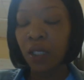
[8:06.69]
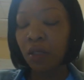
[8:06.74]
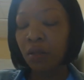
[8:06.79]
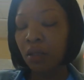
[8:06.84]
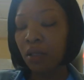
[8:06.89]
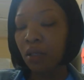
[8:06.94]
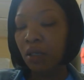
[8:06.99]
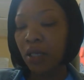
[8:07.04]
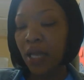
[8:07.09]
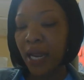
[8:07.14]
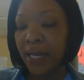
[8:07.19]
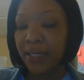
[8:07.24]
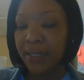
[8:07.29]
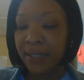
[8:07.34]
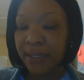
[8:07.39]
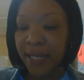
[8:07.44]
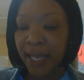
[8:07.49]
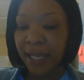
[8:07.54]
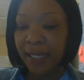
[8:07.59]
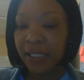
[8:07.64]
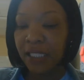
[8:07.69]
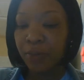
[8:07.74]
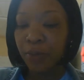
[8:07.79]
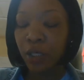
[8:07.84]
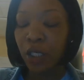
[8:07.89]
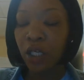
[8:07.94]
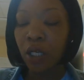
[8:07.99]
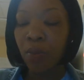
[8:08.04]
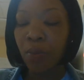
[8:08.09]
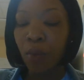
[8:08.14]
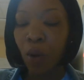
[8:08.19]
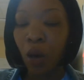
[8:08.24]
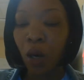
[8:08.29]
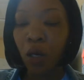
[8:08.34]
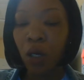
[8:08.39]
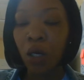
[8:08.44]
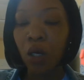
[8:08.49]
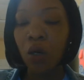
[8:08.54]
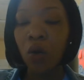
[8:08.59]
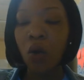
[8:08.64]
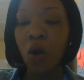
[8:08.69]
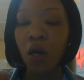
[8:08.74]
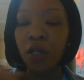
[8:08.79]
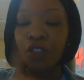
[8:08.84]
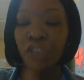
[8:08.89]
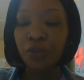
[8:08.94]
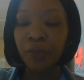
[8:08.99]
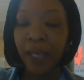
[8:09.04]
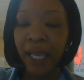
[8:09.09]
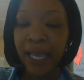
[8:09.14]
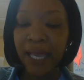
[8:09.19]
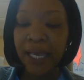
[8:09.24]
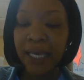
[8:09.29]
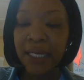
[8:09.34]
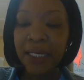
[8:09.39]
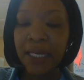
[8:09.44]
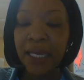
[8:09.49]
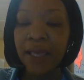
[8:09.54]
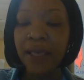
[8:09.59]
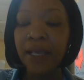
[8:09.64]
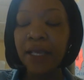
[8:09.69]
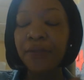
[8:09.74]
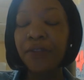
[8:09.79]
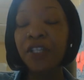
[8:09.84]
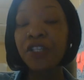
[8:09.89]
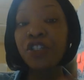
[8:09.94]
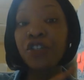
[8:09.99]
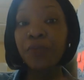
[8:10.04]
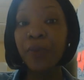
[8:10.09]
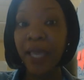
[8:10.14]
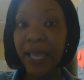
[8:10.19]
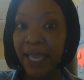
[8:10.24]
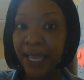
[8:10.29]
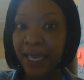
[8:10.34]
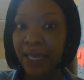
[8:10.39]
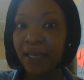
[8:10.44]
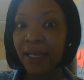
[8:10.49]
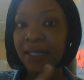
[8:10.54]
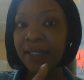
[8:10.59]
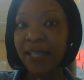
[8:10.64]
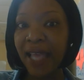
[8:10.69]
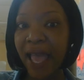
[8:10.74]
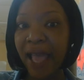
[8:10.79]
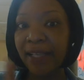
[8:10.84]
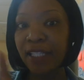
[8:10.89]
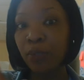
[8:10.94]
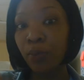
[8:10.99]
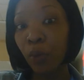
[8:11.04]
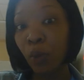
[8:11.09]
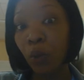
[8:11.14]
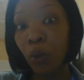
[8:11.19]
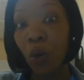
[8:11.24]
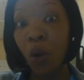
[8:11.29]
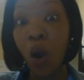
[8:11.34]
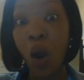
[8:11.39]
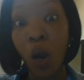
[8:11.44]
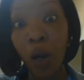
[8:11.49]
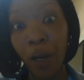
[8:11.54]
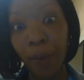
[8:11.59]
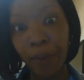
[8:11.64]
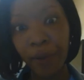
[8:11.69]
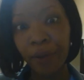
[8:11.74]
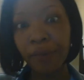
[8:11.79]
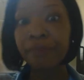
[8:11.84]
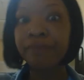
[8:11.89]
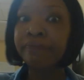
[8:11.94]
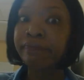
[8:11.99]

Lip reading: The United States put an embargo on Japan, and then Japan attacks Pearl Harbor.